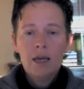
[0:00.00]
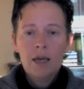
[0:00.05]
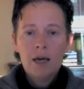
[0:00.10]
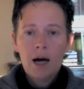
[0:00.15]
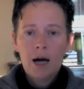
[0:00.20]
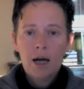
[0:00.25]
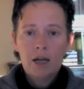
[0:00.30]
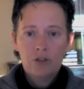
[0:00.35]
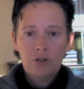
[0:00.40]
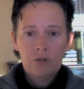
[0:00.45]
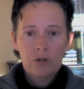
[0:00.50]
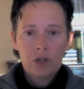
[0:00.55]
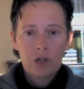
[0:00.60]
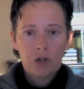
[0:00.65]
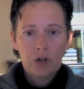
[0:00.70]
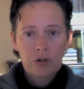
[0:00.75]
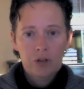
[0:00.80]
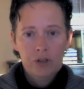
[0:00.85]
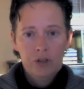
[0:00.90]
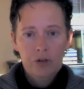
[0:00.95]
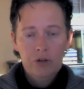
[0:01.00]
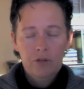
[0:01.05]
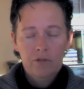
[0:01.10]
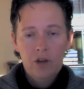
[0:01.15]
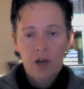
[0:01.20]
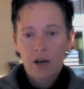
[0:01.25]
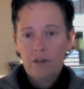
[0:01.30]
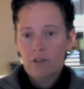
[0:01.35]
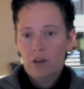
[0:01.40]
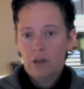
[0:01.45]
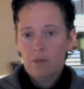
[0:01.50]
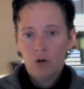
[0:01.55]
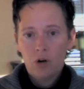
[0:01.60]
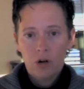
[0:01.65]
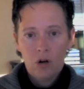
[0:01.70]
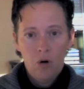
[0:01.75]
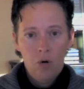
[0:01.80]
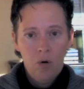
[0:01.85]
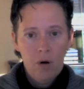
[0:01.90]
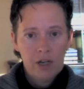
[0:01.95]
I do encourage you, if you have any more
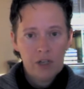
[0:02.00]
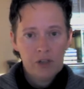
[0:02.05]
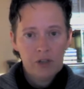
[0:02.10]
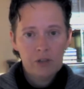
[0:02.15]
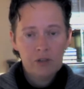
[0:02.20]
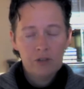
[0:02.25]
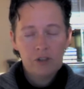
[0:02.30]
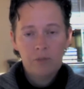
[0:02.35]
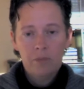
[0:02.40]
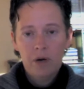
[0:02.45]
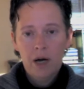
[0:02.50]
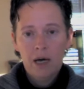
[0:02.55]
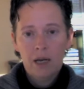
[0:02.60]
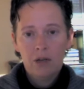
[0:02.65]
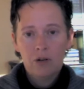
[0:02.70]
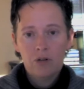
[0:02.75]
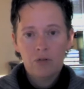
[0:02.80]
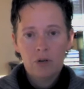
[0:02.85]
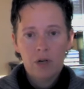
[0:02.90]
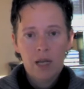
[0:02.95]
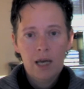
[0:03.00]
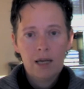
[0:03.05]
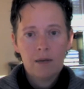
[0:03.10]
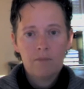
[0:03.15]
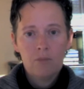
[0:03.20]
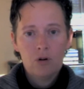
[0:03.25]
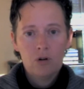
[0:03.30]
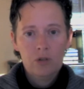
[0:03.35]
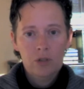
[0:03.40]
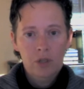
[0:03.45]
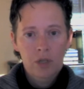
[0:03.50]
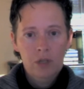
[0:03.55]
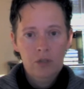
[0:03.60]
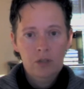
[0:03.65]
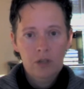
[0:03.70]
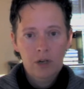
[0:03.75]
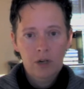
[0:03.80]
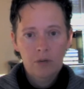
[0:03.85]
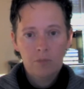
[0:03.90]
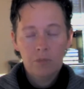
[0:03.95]
questions about it or would like more
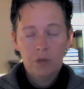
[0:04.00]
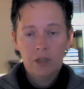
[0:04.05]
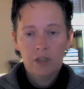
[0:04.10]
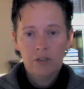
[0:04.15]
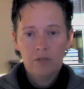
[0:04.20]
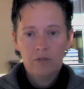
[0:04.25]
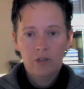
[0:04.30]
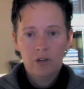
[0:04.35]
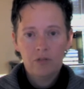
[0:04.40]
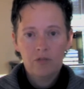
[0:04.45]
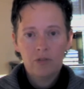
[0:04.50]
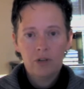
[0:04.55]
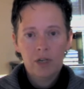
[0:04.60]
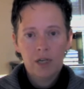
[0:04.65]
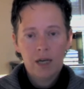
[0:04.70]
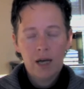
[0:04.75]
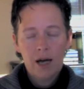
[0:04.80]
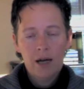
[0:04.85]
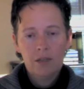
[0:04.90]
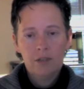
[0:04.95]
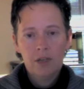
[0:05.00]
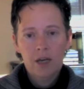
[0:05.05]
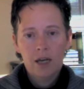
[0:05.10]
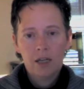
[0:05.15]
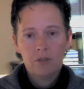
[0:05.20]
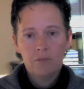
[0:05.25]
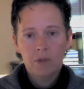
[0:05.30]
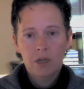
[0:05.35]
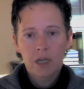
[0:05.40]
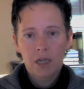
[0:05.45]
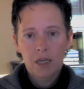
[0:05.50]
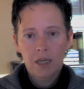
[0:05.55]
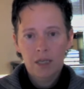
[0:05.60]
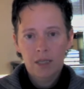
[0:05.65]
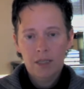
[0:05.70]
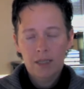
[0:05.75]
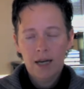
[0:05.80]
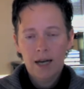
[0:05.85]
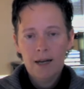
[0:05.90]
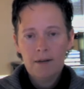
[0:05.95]
detail, please feel free to contact me at any
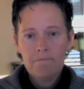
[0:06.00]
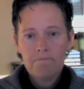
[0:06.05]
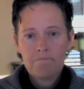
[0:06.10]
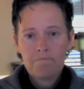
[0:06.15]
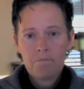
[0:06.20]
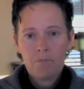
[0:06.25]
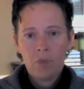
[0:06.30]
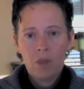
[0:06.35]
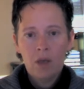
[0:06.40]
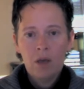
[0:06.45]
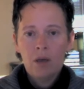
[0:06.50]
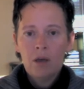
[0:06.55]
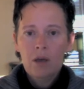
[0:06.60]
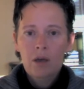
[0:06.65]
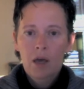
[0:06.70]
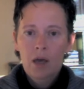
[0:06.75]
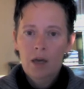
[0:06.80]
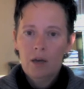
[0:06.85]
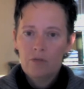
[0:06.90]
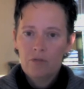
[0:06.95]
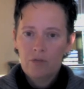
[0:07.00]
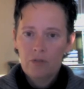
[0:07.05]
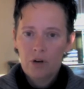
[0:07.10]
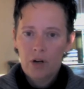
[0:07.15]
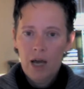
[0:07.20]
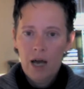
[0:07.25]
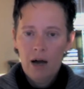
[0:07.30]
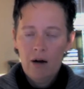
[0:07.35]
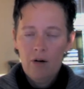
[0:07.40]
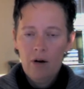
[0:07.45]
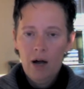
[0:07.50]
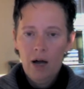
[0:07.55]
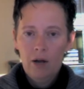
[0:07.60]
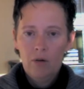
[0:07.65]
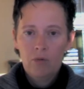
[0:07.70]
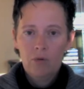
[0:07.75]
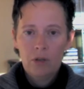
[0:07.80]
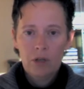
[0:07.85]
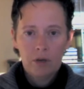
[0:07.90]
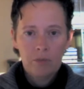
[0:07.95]
time. And for now, I
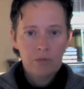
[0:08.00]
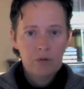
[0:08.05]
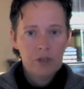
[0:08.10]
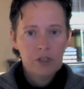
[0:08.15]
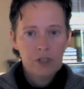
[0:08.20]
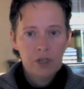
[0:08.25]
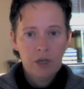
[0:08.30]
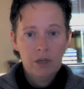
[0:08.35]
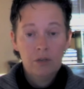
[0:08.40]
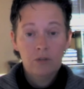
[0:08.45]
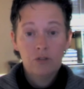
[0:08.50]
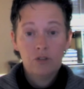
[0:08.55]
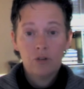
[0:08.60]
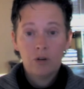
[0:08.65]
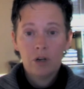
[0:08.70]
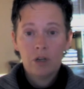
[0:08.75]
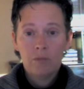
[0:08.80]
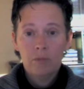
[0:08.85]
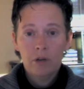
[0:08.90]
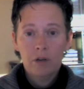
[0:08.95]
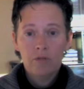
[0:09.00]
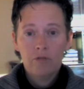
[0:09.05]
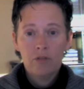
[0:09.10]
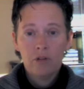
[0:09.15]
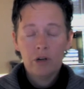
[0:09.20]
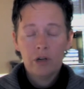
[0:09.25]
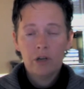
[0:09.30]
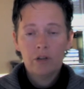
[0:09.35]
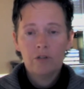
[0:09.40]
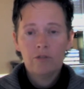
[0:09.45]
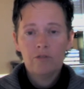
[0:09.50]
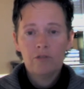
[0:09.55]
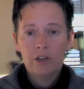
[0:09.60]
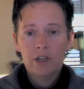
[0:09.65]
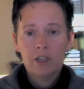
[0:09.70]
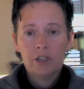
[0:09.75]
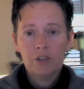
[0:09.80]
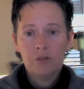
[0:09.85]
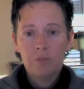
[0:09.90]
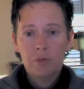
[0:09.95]
really appreciate you joining me for another
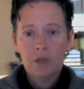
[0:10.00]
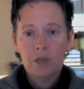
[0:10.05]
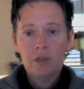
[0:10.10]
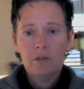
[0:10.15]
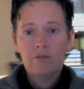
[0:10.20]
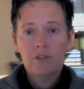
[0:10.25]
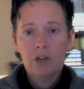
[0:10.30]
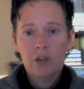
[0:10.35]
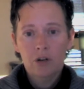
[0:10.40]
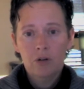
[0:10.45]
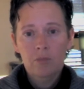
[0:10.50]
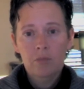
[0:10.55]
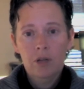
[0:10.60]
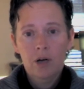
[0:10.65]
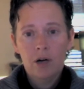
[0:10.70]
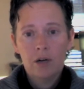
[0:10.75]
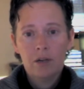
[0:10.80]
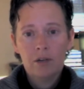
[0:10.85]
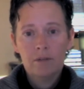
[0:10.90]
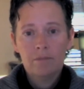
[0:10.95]
VSP video blog.